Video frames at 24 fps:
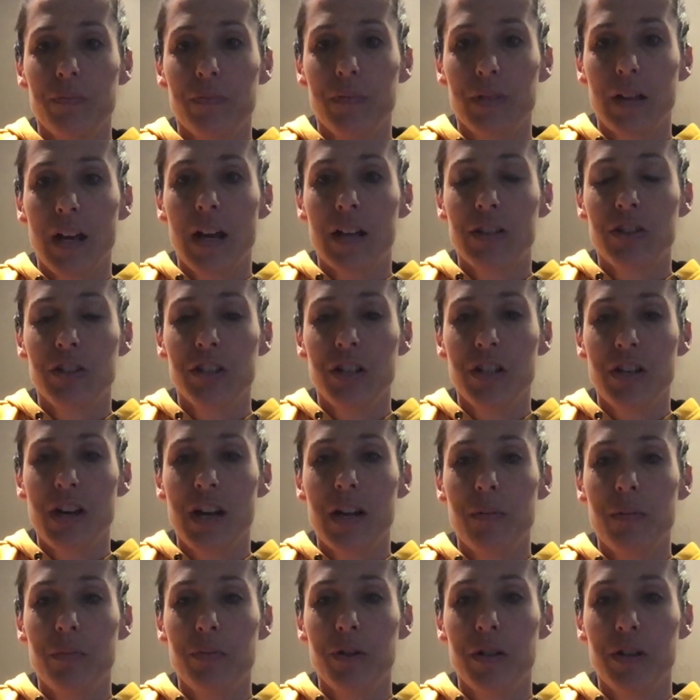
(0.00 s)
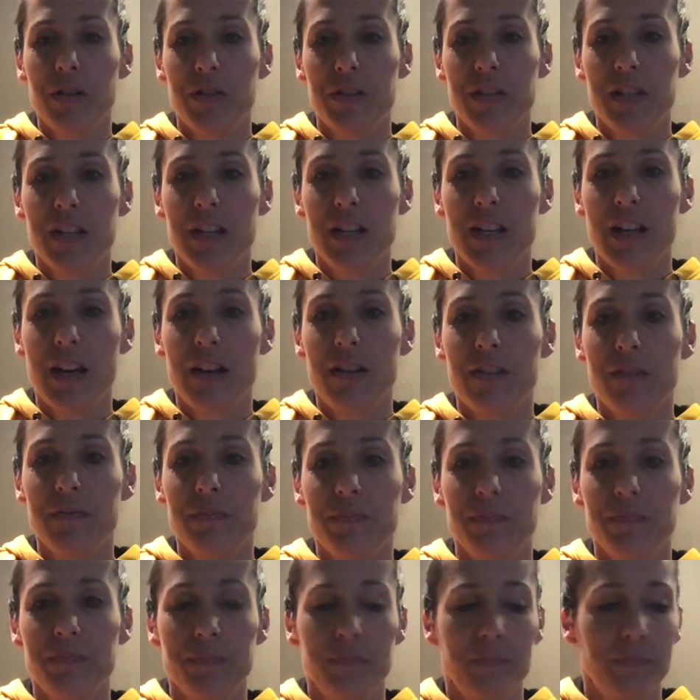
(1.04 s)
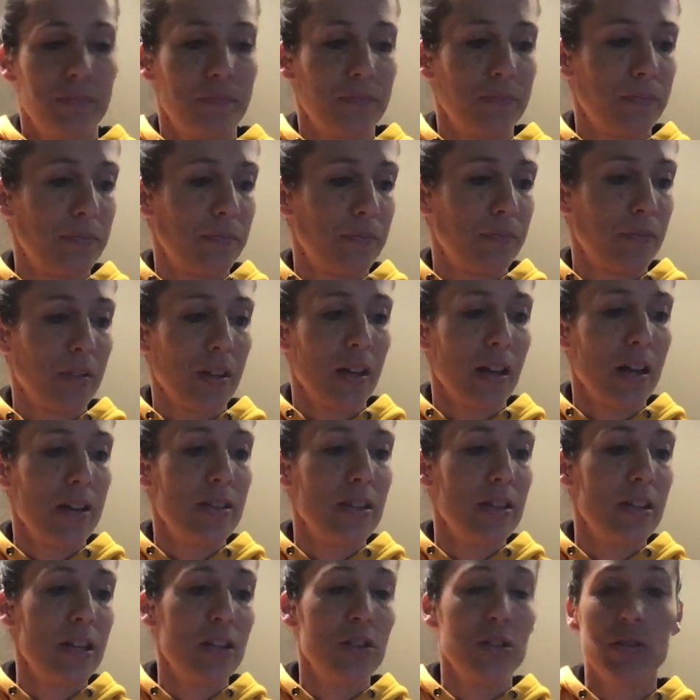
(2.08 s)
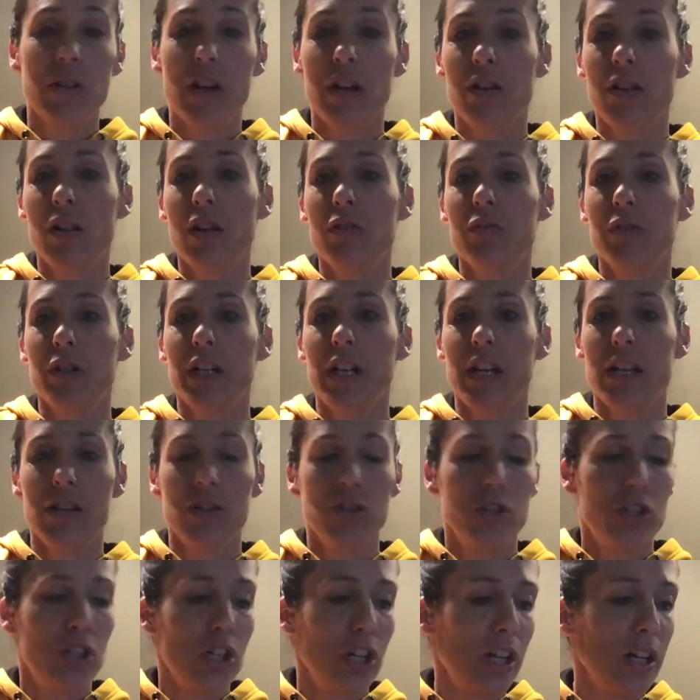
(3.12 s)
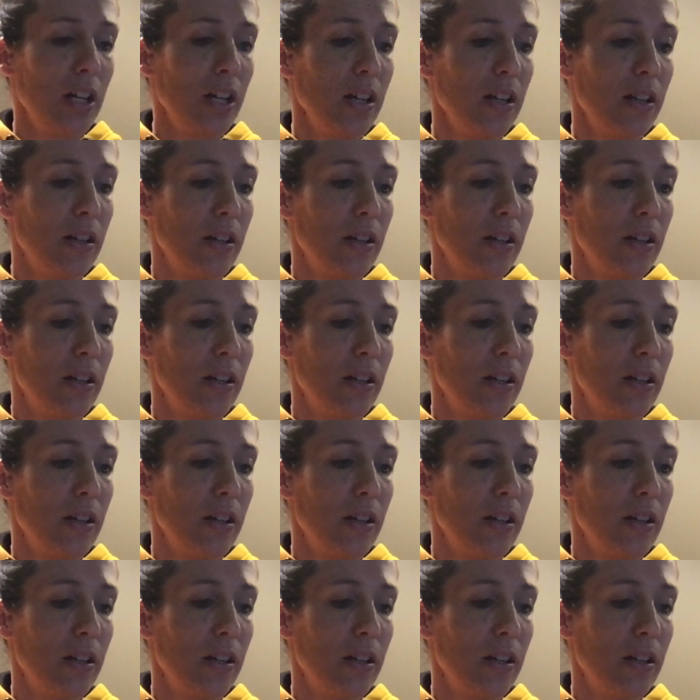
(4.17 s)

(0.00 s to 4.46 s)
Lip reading: Actually, you got to put your C down. And then they do that all over again. G,